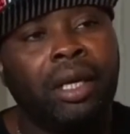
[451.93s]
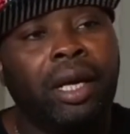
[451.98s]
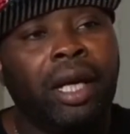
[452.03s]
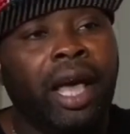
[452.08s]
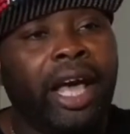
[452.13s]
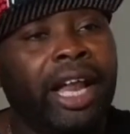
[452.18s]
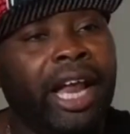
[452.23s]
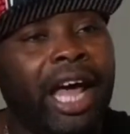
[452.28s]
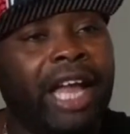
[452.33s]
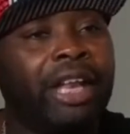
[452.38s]

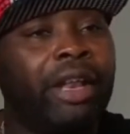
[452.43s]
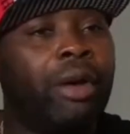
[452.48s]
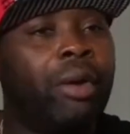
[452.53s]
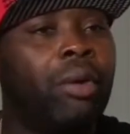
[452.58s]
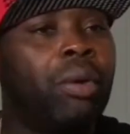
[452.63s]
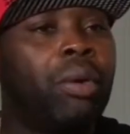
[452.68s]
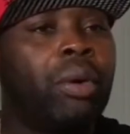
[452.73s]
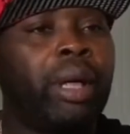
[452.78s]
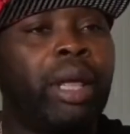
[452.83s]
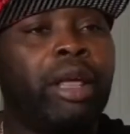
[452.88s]
And I
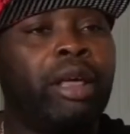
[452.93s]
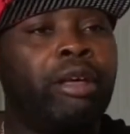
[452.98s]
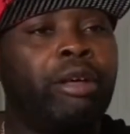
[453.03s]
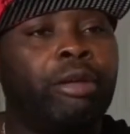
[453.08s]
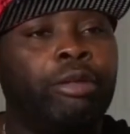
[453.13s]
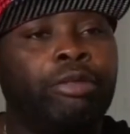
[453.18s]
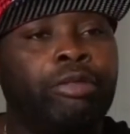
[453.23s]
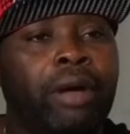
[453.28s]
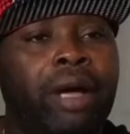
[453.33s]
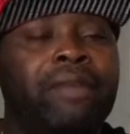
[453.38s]
know
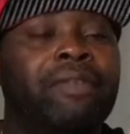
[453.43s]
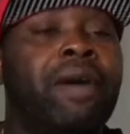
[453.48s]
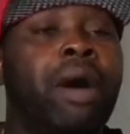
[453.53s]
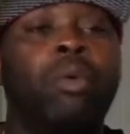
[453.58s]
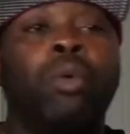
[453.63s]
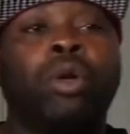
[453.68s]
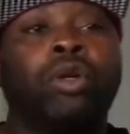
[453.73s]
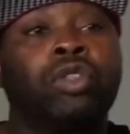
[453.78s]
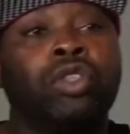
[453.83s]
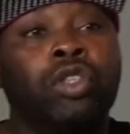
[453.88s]
if I
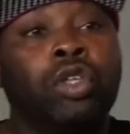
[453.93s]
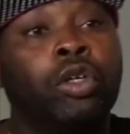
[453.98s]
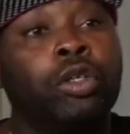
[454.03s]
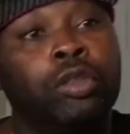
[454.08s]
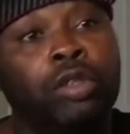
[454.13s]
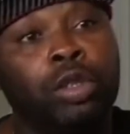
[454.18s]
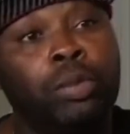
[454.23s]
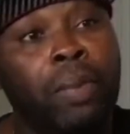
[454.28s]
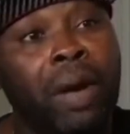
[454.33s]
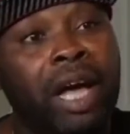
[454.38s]
want a certain
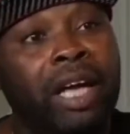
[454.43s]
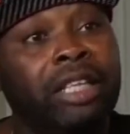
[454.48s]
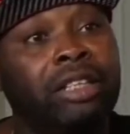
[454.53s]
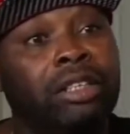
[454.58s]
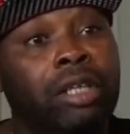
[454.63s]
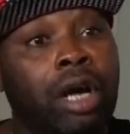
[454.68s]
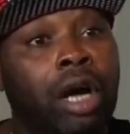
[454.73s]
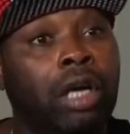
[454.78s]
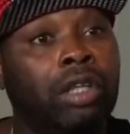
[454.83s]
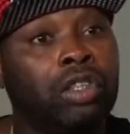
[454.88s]
spice
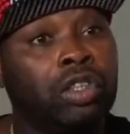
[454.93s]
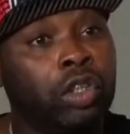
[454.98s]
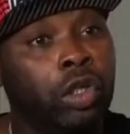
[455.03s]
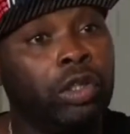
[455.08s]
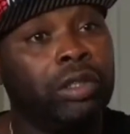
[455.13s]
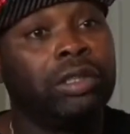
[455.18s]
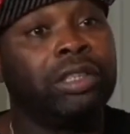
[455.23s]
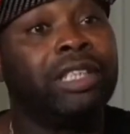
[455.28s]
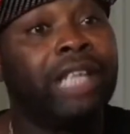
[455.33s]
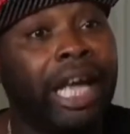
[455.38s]
or a
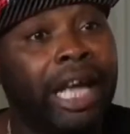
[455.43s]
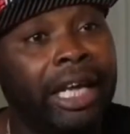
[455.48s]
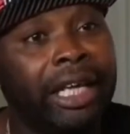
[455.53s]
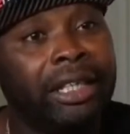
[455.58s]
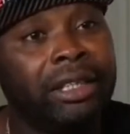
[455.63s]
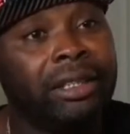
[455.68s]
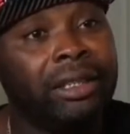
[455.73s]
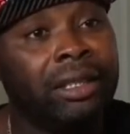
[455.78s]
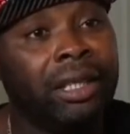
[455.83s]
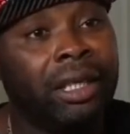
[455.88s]
certain
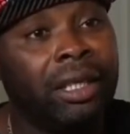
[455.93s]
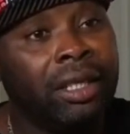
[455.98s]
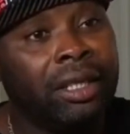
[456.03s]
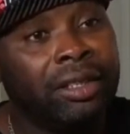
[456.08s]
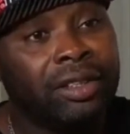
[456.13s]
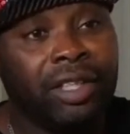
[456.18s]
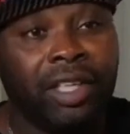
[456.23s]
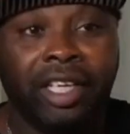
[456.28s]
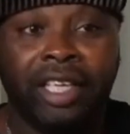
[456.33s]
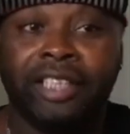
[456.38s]
taste,
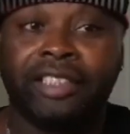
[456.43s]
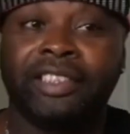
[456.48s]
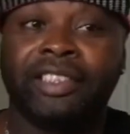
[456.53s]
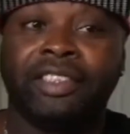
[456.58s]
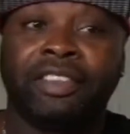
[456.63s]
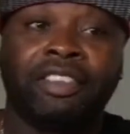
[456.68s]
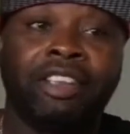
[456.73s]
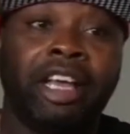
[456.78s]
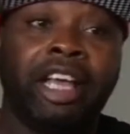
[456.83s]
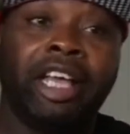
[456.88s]
see, here's the
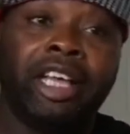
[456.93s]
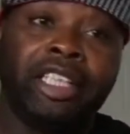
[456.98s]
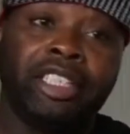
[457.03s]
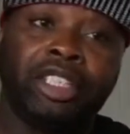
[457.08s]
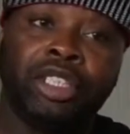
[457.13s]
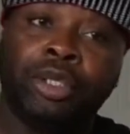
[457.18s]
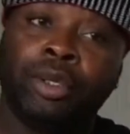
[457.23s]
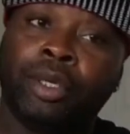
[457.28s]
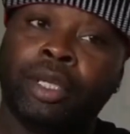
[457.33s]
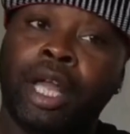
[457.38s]
thing, you
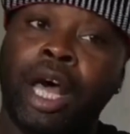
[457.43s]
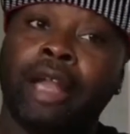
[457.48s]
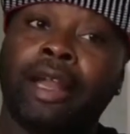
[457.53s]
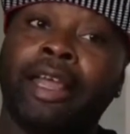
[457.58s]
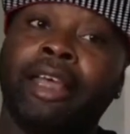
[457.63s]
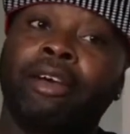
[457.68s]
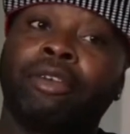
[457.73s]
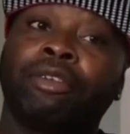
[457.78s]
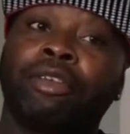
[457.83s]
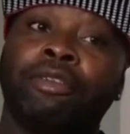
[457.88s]
know, a lot of
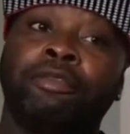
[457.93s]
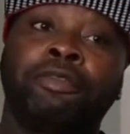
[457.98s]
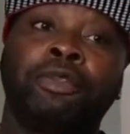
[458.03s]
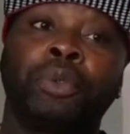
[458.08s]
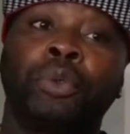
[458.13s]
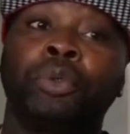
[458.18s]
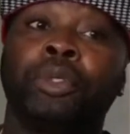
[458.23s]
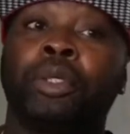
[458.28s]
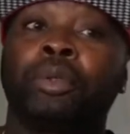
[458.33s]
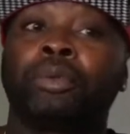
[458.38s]
healthy
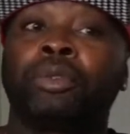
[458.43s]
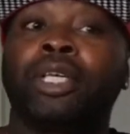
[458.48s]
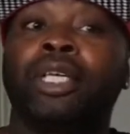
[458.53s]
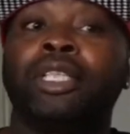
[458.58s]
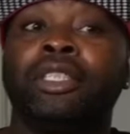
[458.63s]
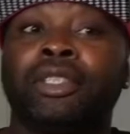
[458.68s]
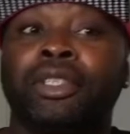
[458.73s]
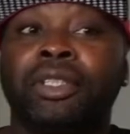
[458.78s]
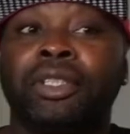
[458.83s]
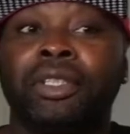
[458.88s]
food don't
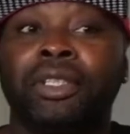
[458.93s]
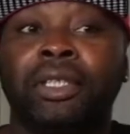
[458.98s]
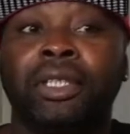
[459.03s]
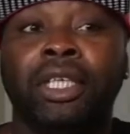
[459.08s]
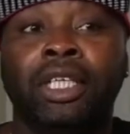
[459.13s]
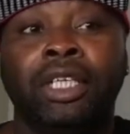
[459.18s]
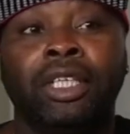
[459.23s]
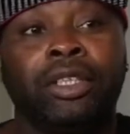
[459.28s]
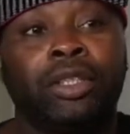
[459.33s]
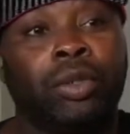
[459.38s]
taste good.
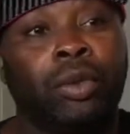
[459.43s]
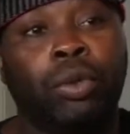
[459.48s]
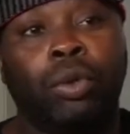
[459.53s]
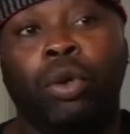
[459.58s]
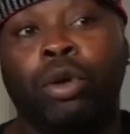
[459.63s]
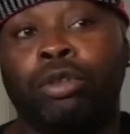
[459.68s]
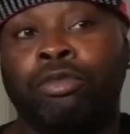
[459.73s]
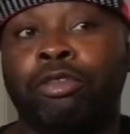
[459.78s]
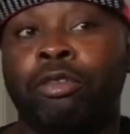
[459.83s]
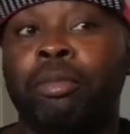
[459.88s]
So in
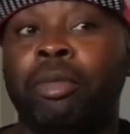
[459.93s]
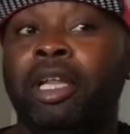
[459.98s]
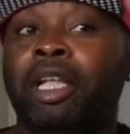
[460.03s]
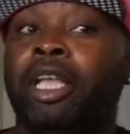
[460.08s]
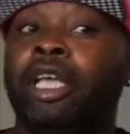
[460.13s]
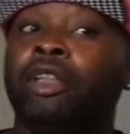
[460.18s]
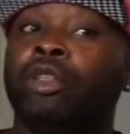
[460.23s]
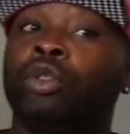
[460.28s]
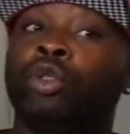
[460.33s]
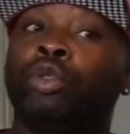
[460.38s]
order for me to
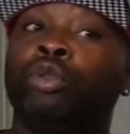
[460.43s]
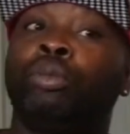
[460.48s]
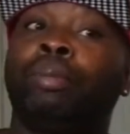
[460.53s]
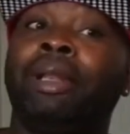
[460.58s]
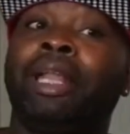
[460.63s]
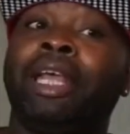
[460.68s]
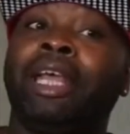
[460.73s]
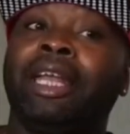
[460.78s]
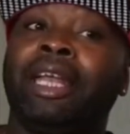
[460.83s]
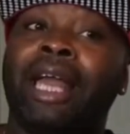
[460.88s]
get the true
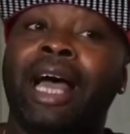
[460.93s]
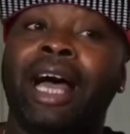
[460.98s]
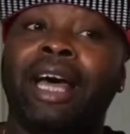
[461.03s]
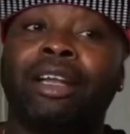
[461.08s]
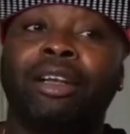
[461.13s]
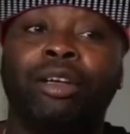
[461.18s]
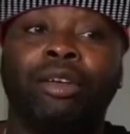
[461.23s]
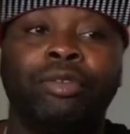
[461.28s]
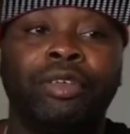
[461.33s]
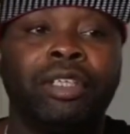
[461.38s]
blend out
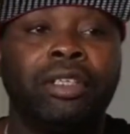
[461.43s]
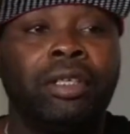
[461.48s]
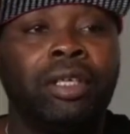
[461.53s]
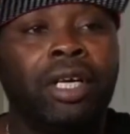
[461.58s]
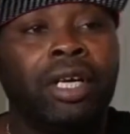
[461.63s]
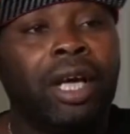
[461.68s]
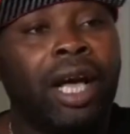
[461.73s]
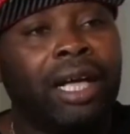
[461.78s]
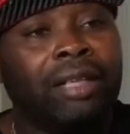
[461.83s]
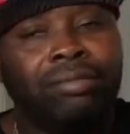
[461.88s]
of it,
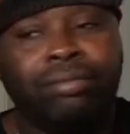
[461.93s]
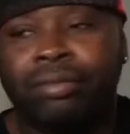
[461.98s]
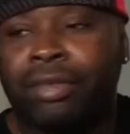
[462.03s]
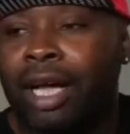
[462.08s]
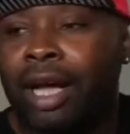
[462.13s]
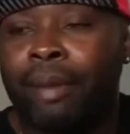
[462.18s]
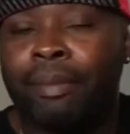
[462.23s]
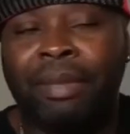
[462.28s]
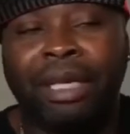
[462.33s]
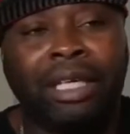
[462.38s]

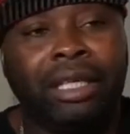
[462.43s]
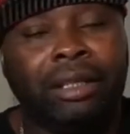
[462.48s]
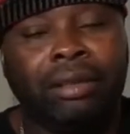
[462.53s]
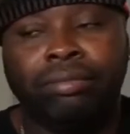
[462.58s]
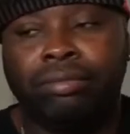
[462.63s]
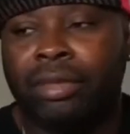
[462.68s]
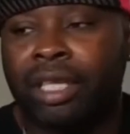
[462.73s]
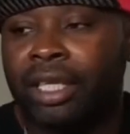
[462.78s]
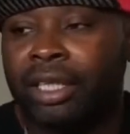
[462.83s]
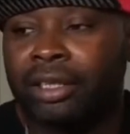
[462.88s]
I
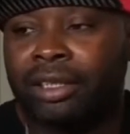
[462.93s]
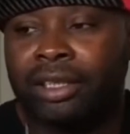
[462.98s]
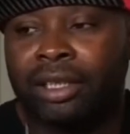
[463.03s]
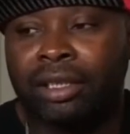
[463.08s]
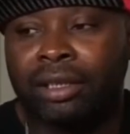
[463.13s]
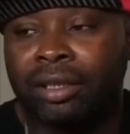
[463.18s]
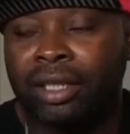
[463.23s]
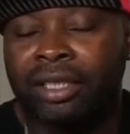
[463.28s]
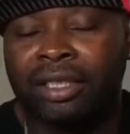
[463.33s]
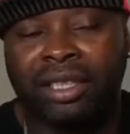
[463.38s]
mean, it's
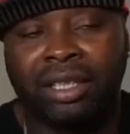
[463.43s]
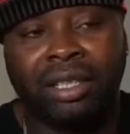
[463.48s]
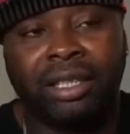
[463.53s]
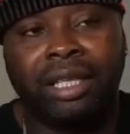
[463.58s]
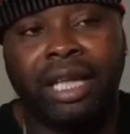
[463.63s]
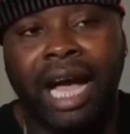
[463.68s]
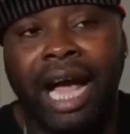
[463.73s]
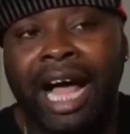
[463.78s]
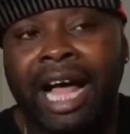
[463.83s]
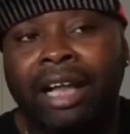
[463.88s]
a
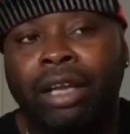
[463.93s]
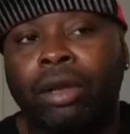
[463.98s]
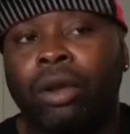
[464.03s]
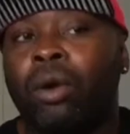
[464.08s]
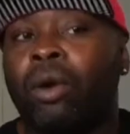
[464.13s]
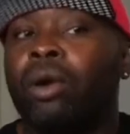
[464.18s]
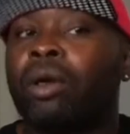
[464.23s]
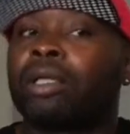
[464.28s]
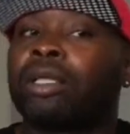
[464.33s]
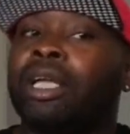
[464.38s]

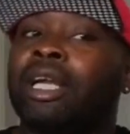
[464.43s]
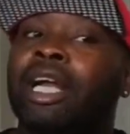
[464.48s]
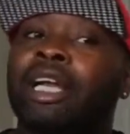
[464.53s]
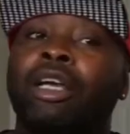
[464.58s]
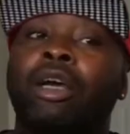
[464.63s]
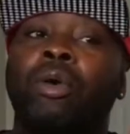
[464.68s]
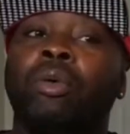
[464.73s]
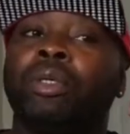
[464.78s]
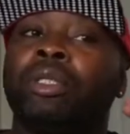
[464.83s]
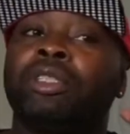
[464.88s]
dialogue that I
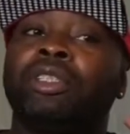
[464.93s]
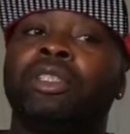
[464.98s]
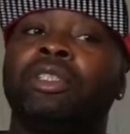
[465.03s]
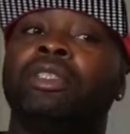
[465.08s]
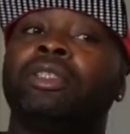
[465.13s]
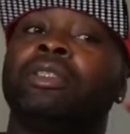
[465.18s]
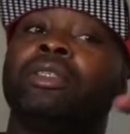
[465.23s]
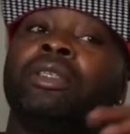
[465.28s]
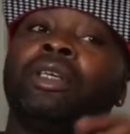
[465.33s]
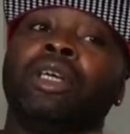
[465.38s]
go
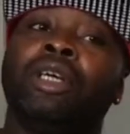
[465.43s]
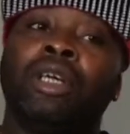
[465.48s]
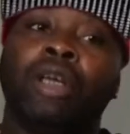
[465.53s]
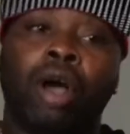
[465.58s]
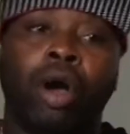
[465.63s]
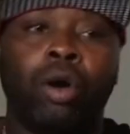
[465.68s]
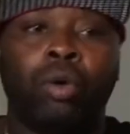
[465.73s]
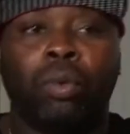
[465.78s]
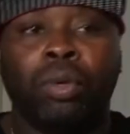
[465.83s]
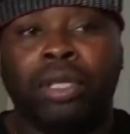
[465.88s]
into
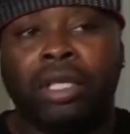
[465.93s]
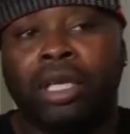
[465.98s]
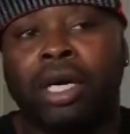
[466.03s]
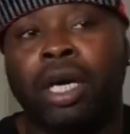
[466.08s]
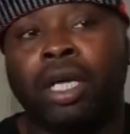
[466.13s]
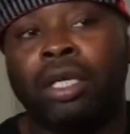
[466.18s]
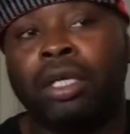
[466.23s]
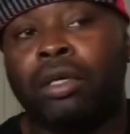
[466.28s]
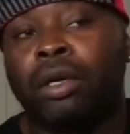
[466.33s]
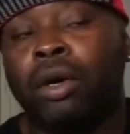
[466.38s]
on with the
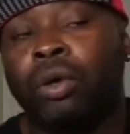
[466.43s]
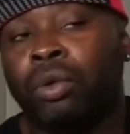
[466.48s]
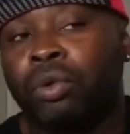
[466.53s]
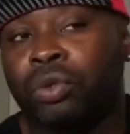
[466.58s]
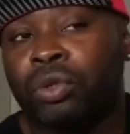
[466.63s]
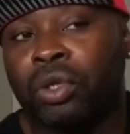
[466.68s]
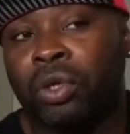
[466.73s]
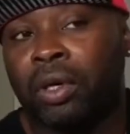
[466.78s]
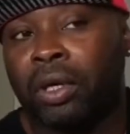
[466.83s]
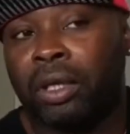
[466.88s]
color
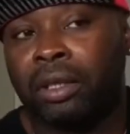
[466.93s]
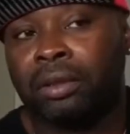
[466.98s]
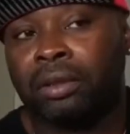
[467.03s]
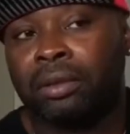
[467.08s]
codes on it.